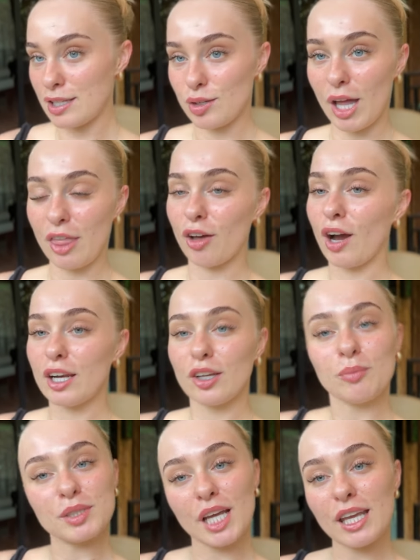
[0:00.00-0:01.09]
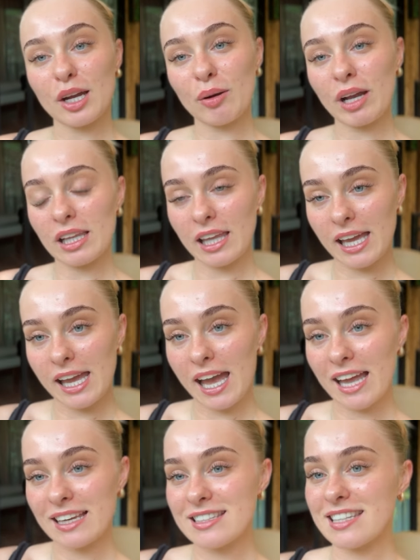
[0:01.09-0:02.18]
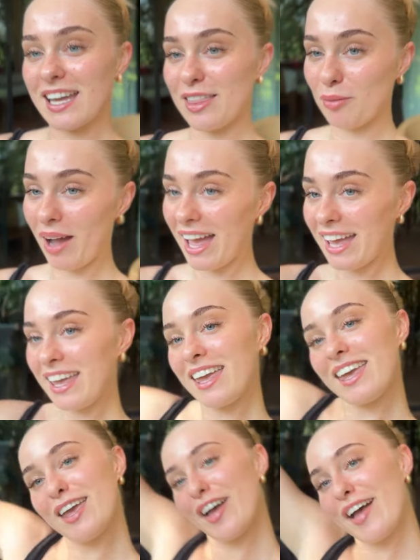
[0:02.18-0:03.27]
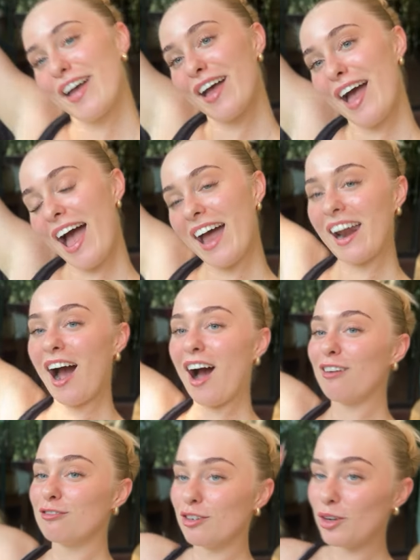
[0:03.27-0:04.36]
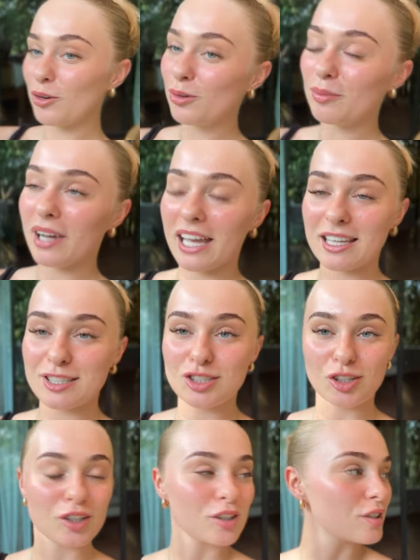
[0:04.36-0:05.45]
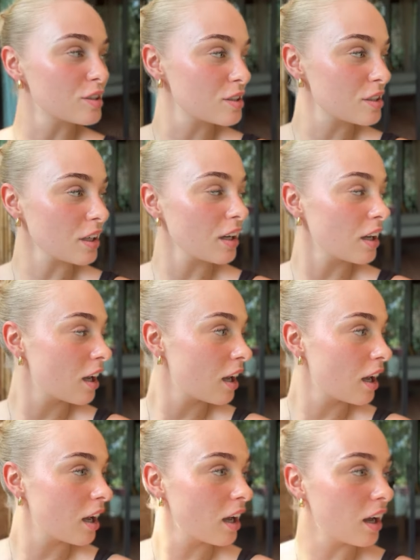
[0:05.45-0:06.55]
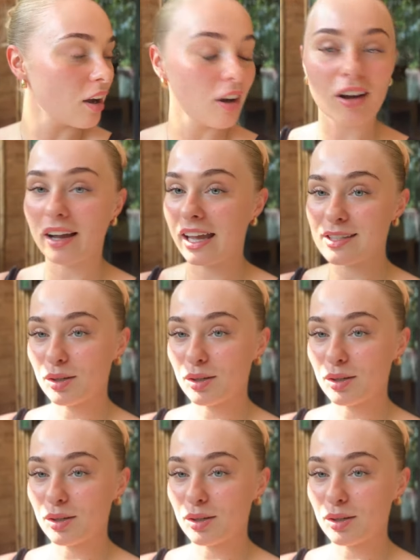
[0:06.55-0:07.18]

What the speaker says: So I thought I'd update you quickly and say that we're here and our room is just, it's